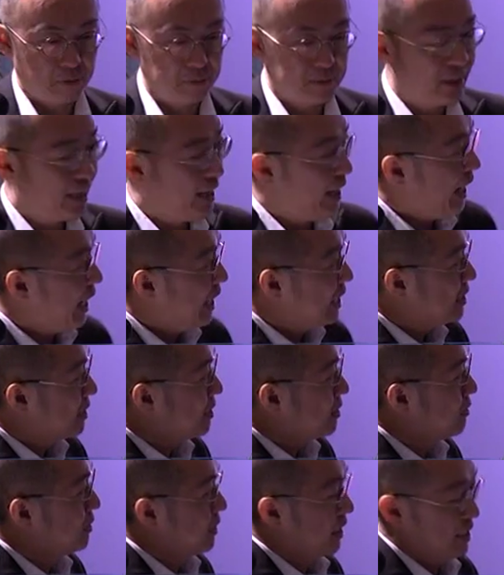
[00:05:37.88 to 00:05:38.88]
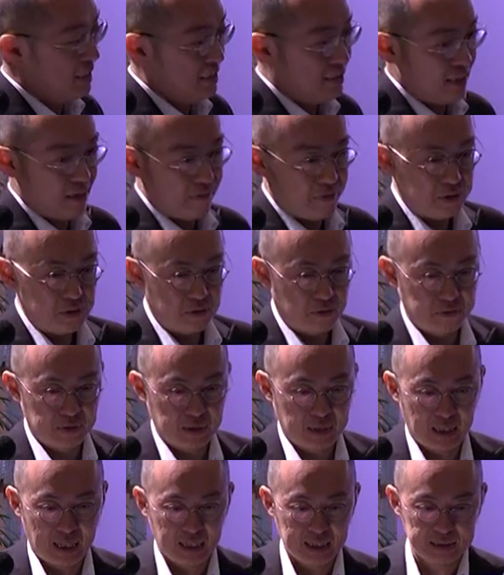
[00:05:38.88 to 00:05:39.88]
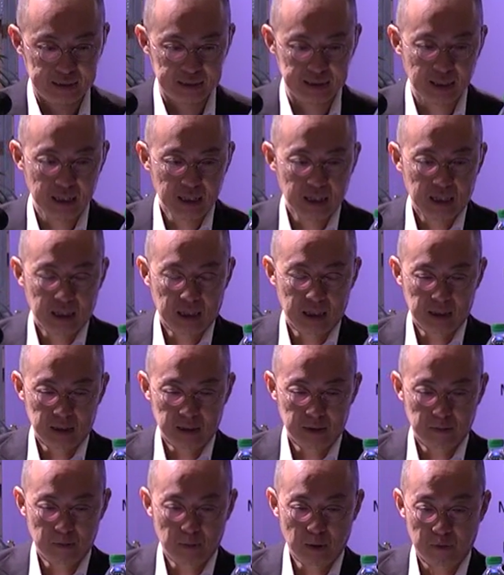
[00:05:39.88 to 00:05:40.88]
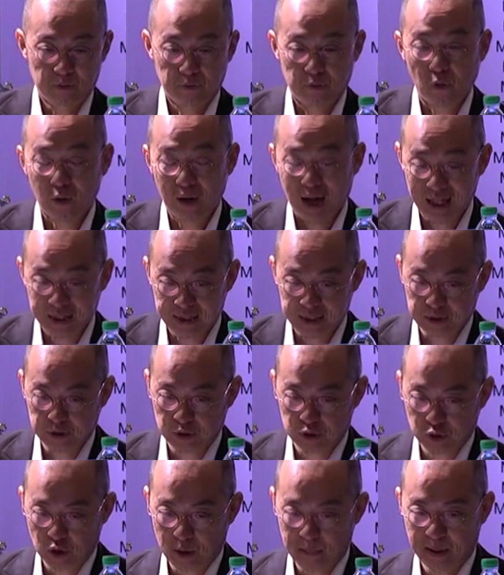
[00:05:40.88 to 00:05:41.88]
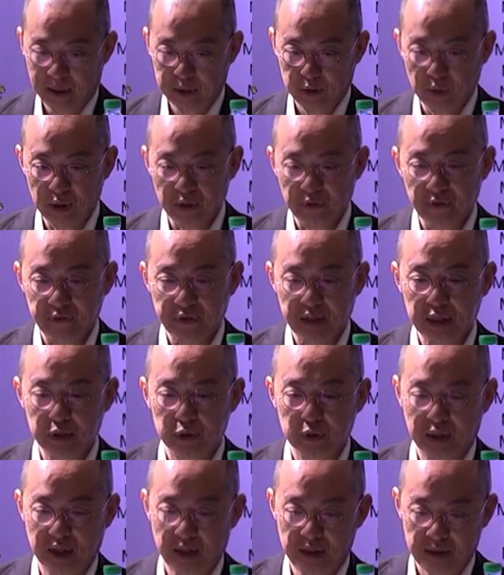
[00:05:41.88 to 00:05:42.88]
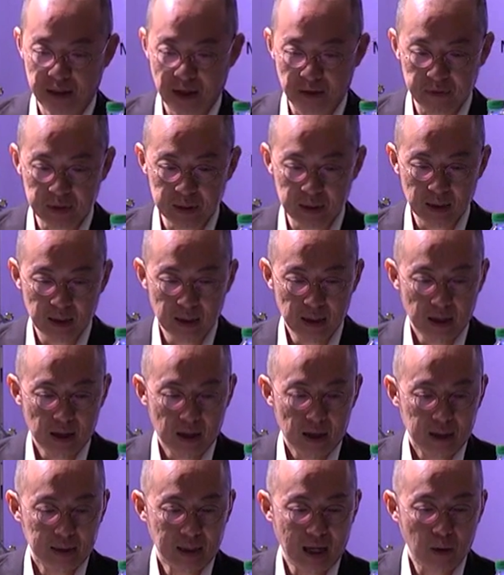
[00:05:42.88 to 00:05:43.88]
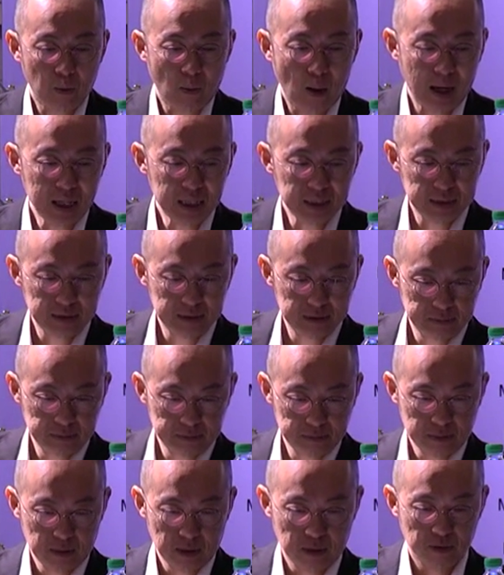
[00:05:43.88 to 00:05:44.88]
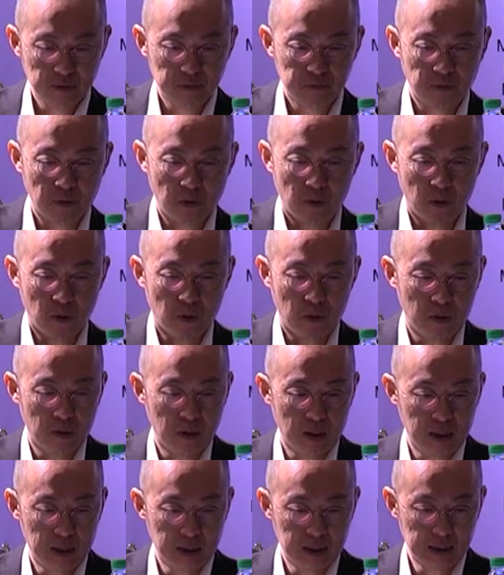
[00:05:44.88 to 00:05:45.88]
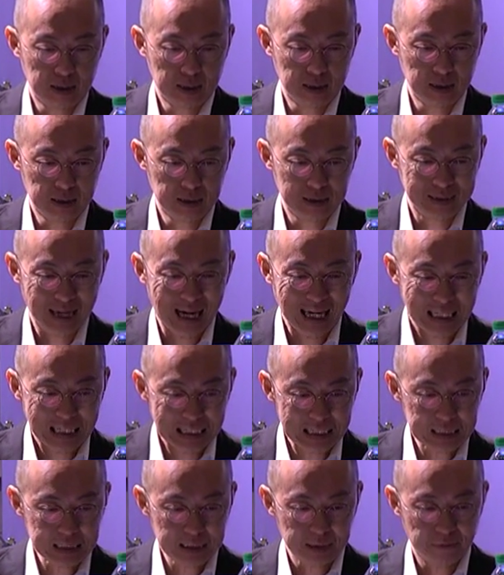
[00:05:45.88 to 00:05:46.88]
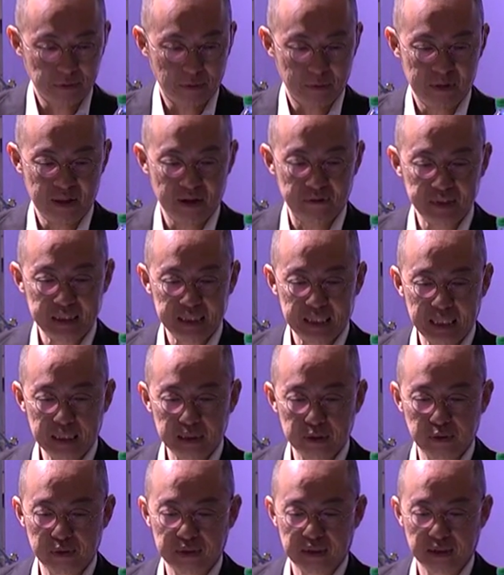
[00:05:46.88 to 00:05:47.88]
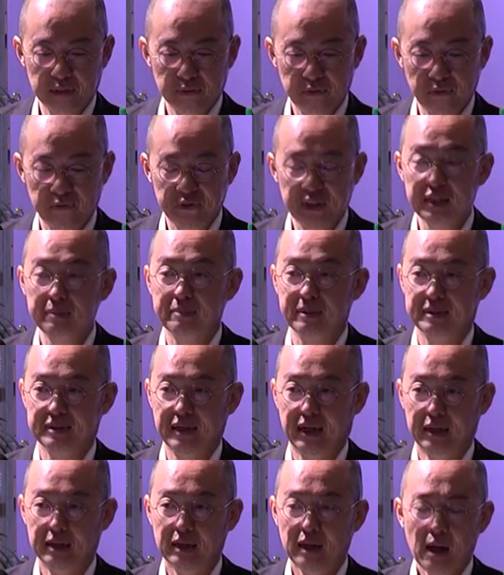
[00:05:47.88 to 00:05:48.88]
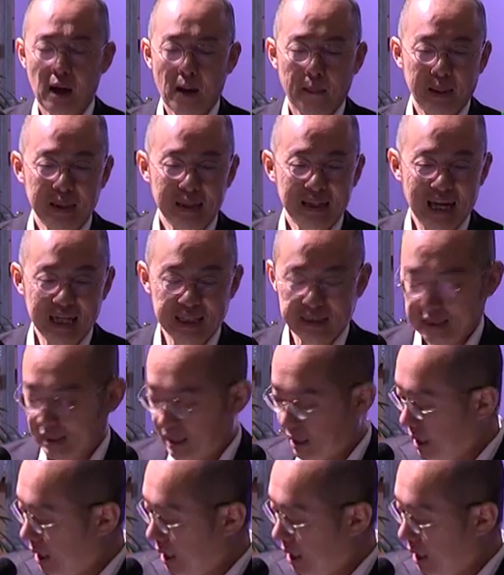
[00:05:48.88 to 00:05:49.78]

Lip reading: from 38 to 37 over the last forecasted to drop by 2015 to 37. Likewise, for Thailand, from 17 to 15%. But that's